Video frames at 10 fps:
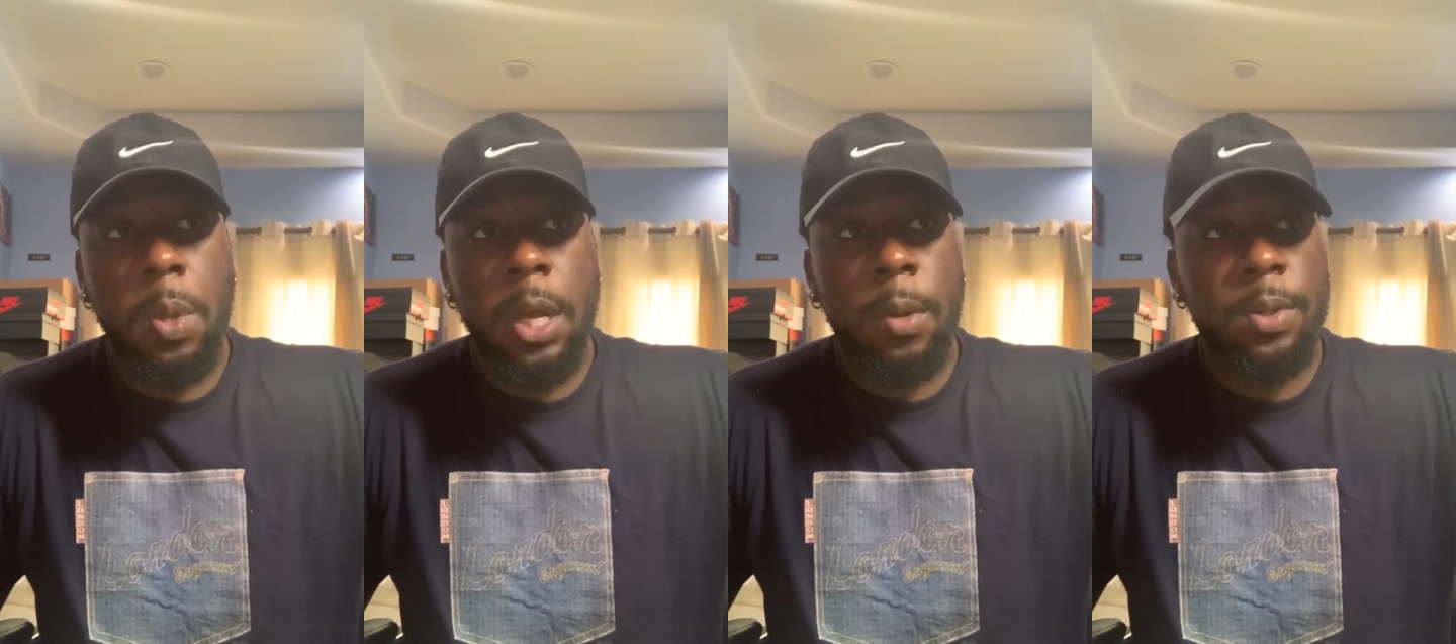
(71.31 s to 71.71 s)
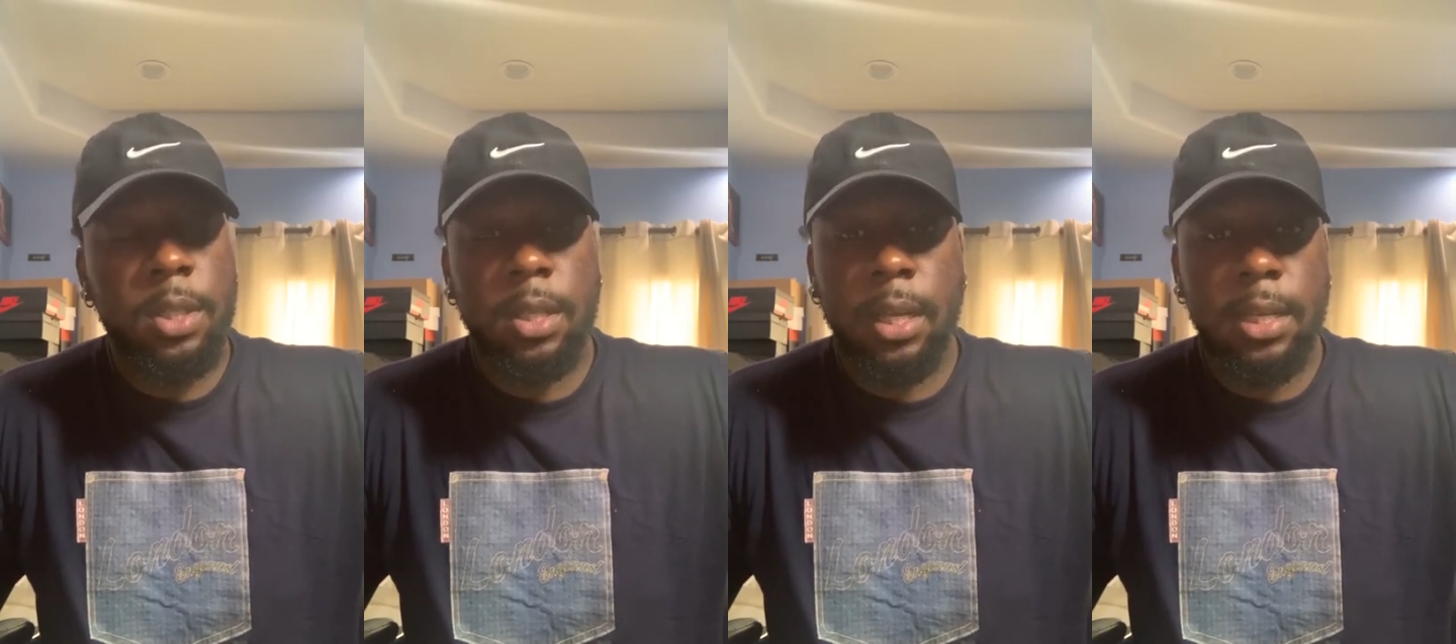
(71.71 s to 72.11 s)
I was
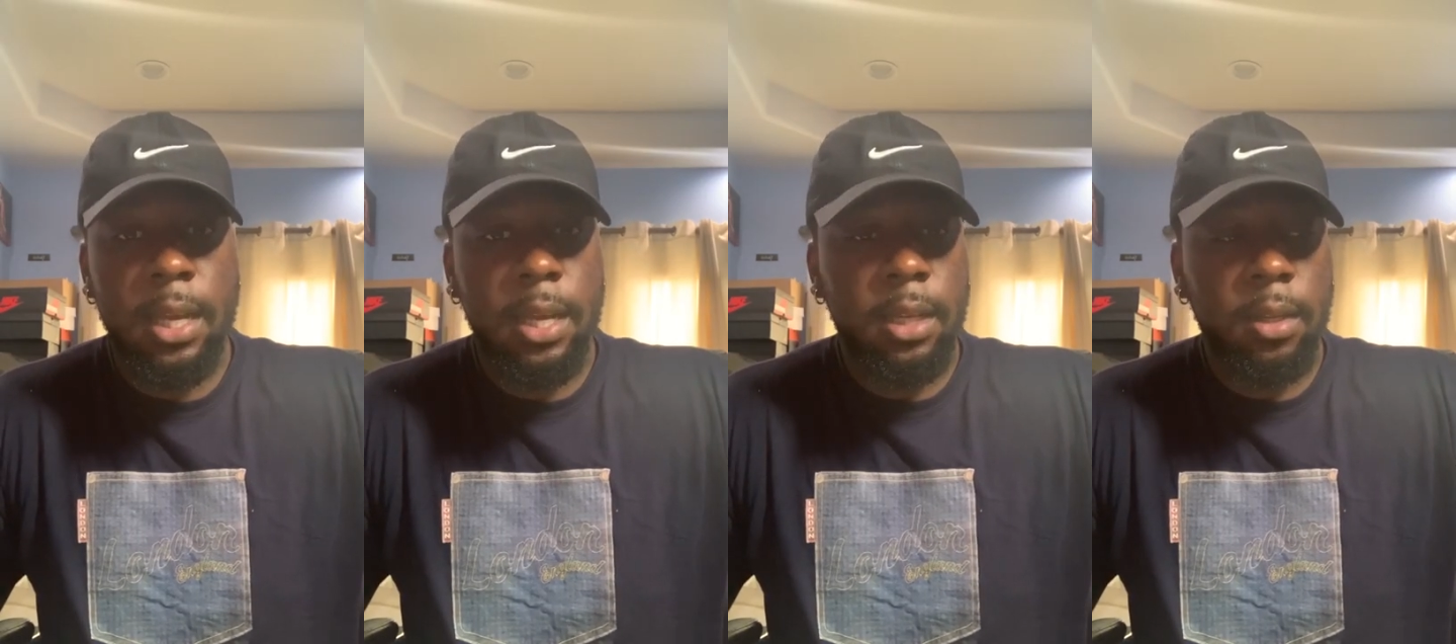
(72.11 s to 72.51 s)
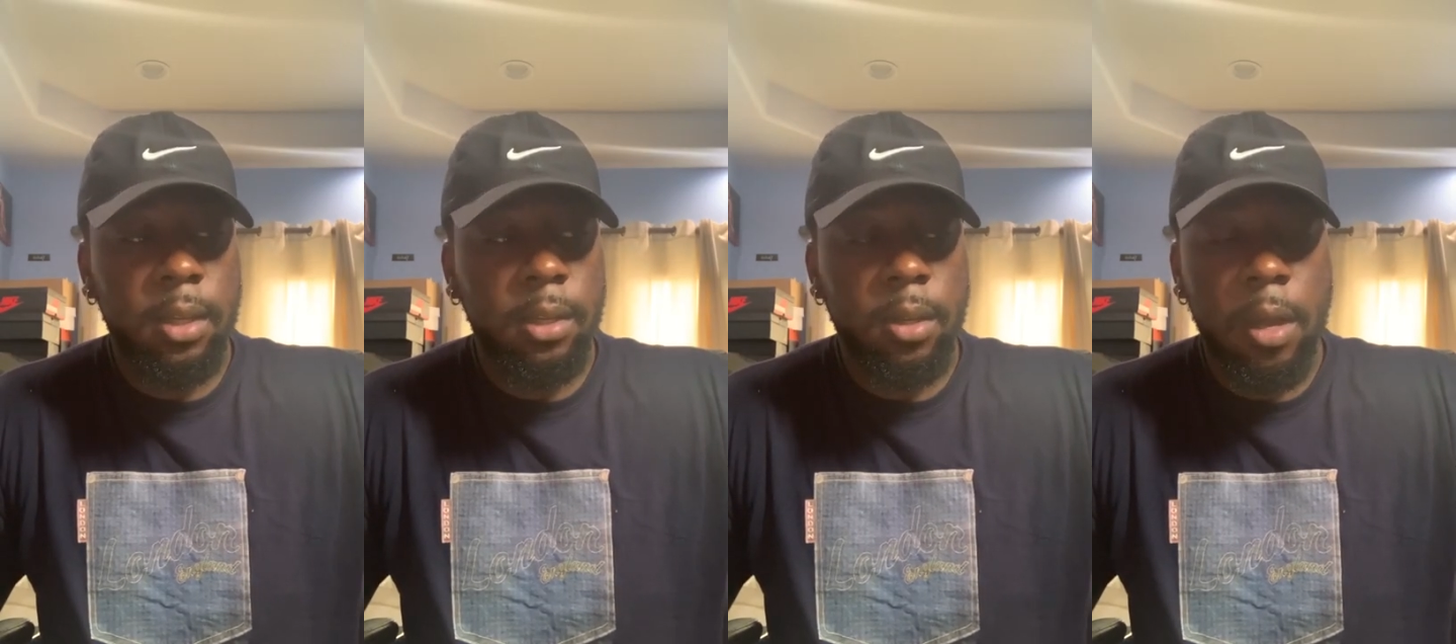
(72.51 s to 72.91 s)
just like, dang,
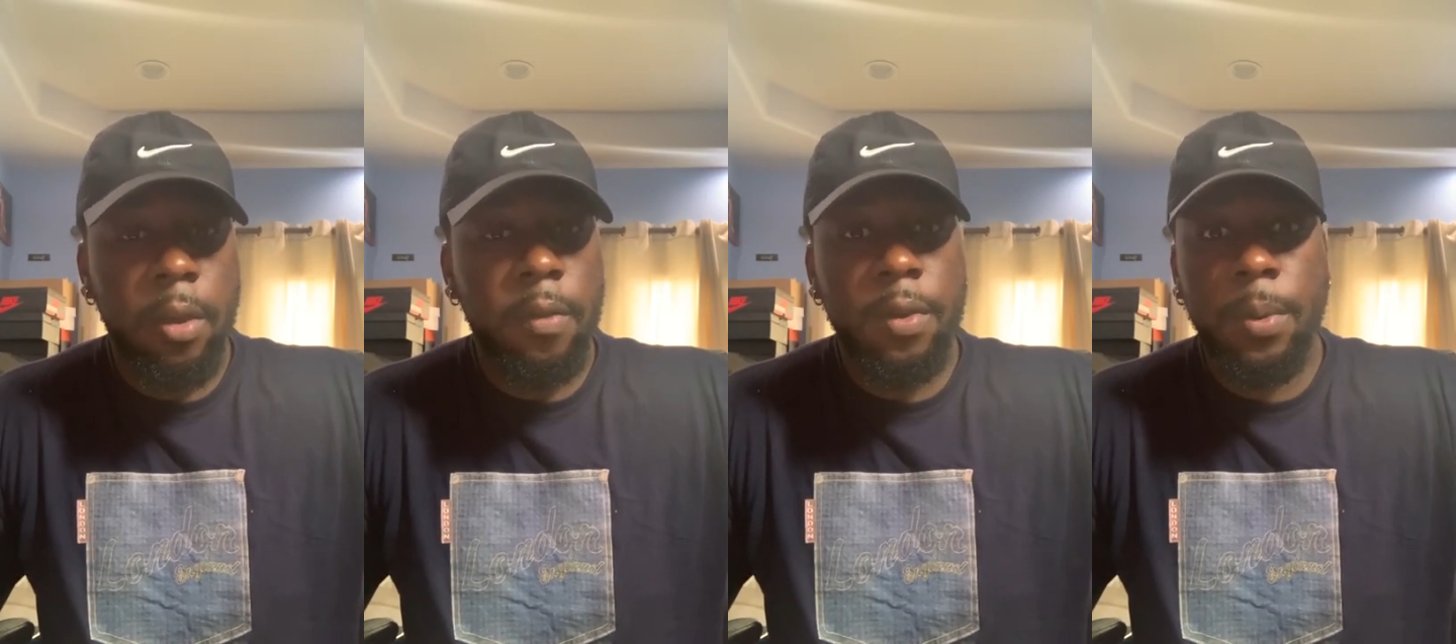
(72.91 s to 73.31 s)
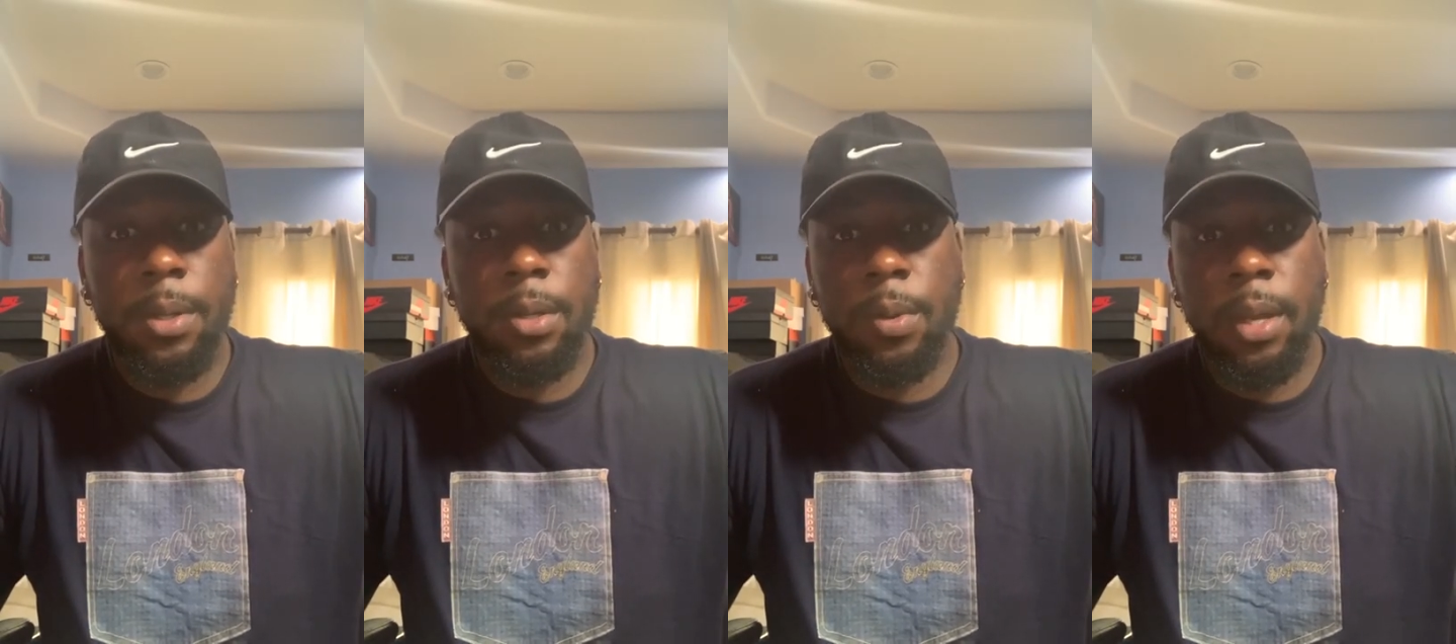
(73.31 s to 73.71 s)
like I don't even know what
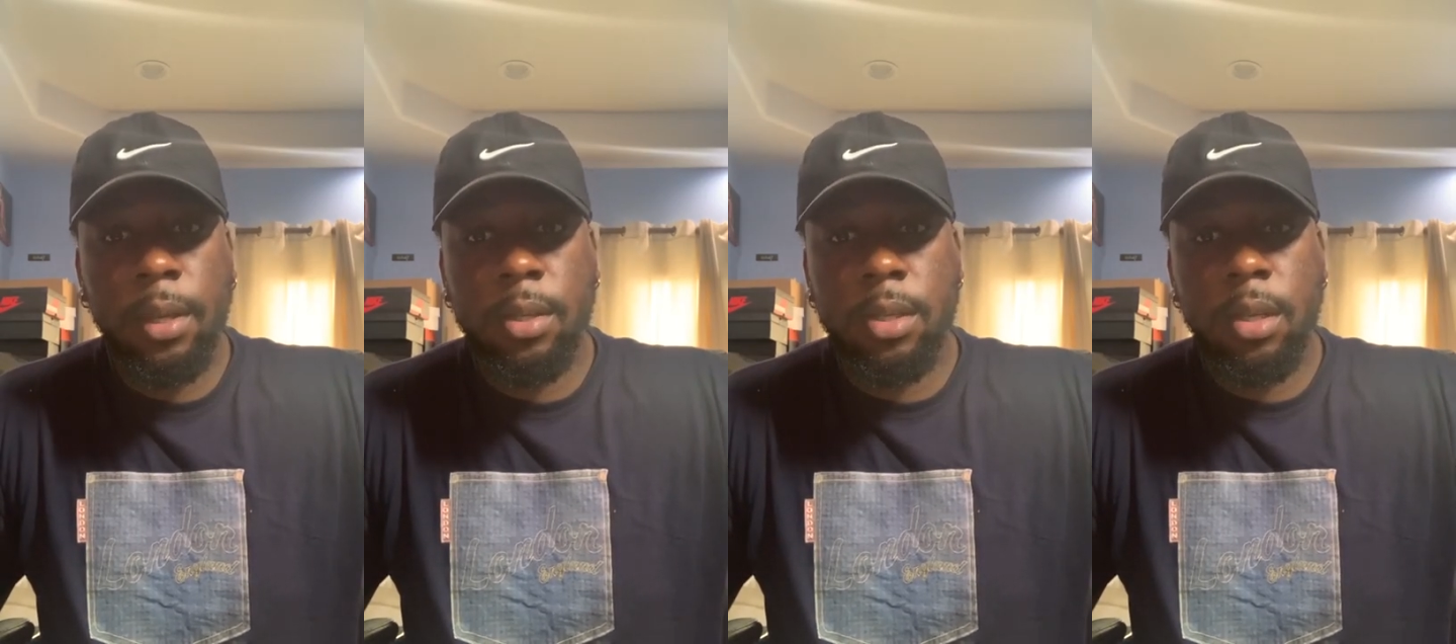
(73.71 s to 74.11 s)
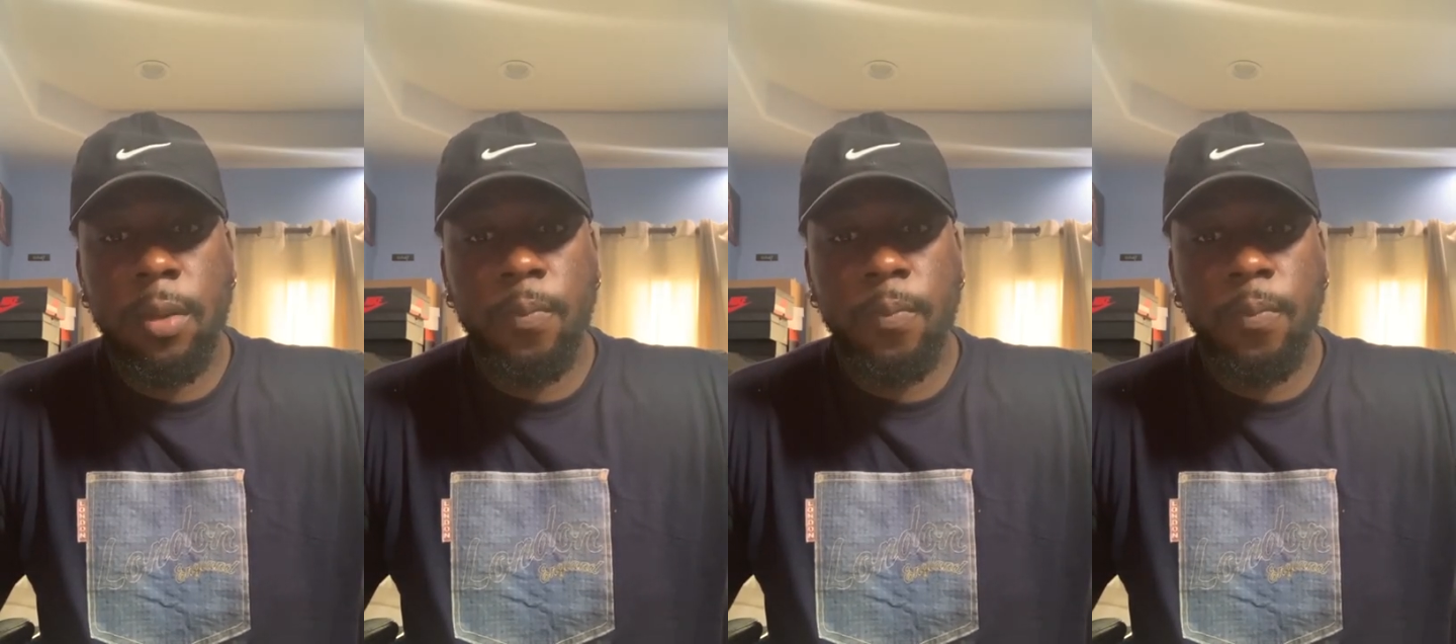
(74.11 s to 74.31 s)
to do next.